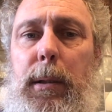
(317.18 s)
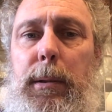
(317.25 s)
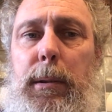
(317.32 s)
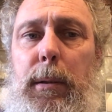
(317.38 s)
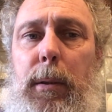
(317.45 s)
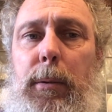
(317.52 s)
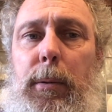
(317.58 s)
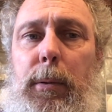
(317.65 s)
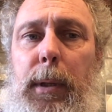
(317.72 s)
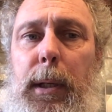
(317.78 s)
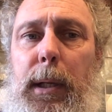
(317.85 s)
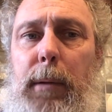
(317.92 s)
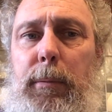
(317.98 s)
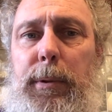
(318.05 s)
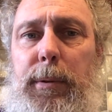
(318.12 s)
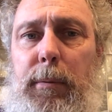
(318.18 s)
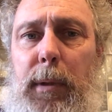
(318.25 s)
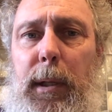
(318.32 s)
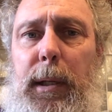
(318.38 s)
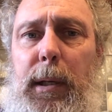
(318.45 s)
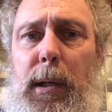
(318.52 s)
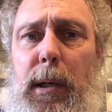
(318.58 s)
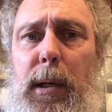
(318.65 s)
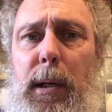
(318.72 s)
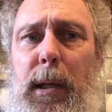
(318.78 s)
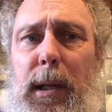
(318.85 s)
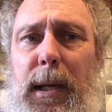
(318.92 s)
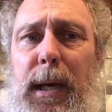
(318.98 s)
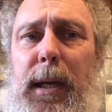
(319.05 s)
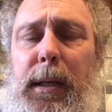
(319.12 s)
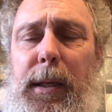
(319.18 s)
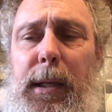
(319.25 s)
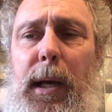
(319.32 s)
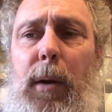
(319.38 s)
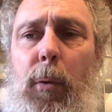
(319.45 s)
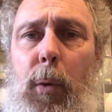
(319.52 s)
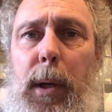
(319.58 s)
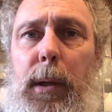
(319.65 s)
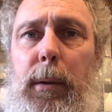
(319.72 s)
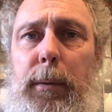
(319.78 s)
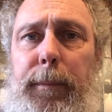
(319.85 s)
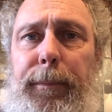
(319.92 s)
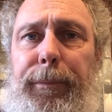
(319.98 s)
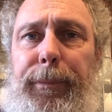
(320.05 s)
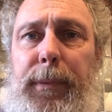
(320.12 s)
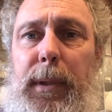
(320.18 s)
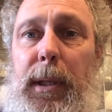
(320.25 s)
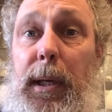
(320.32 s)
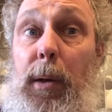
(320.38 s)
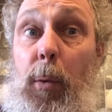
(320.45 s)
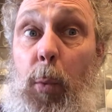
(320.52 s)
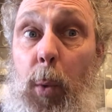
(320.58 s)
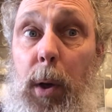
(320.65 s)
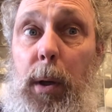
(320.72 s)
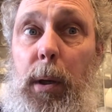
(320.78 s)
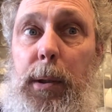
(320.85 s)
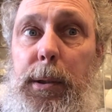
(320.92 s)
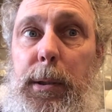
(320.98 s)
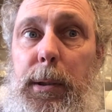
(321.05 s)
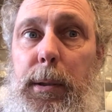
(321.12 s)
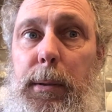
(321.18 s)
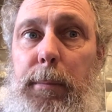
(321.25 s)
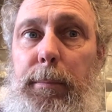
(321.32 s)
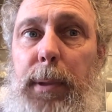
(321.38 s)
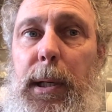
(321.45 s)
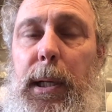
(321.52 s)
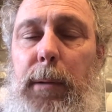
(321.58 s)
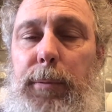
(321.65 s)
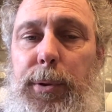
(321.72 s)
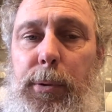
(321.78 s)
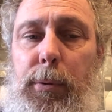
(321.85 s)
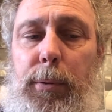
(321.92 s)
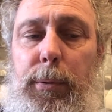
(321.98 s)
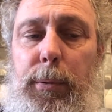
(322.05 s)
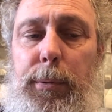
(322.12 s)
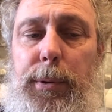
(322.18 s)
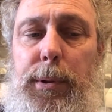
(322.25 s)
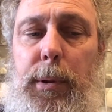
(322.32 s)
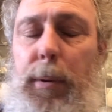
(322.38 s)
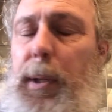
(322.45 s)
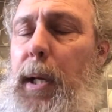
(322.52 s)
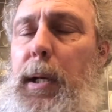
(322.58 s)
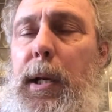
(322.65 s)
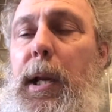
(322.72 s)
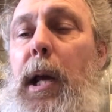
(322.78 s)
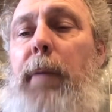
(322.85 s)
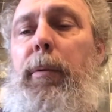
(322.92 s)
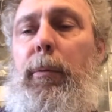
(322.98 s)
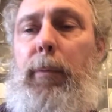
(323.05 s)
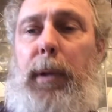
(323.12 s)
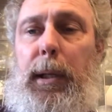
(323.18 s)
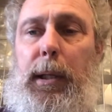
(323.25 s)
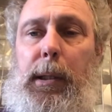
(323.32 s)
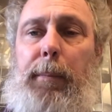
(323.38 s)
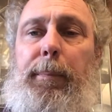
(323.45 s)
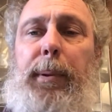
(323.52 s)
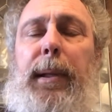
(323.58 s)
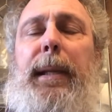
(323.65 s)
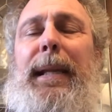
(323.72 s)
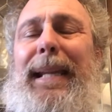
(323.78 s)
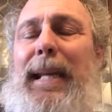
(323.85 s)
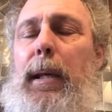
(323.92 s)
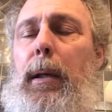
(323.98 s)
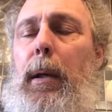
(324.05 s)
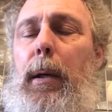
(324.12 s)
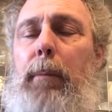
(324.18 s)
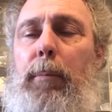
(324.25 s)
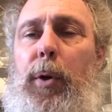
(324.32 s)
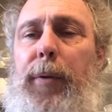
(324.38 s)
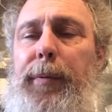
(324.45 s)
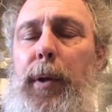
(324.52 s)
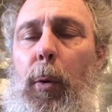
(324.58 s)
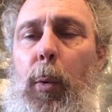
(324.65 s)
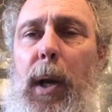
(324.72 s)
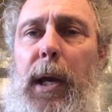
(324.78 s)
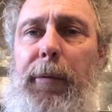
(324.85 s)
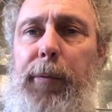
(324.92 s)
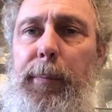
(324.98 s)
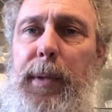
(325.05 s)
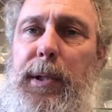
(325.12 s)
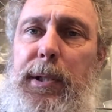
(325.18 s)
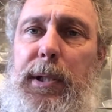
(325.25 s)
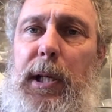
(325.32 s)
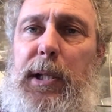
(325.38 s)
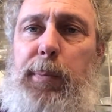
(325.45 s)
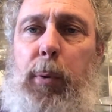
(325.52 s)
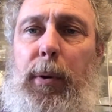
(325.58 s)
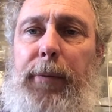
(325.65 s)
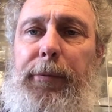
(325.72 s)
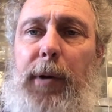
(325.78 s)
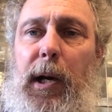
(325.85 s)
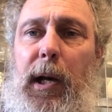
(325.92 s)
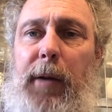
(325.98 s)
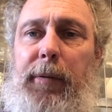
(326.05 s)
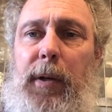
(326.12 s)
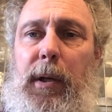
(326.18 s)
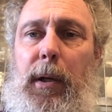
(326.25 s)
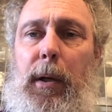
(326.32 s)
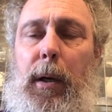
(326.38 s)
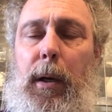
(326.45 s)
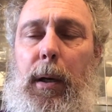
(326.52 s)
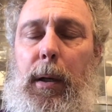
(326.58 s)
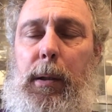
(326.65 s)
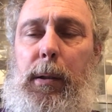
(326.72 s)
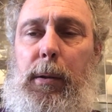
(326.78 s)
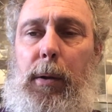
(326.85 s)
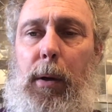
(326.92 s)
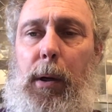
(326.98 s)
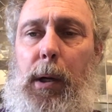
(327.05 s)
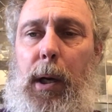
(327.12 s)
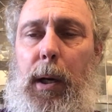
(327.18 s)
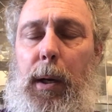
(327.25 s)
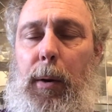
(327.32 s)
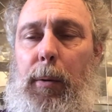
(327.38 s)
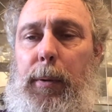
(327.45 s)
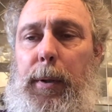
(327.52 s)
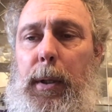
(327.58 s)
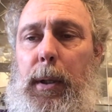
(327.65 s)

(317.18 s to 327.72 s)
So it was really not liked that well. It worked, but it was crude. So they never really completely moved away from the 6.5 Carcano.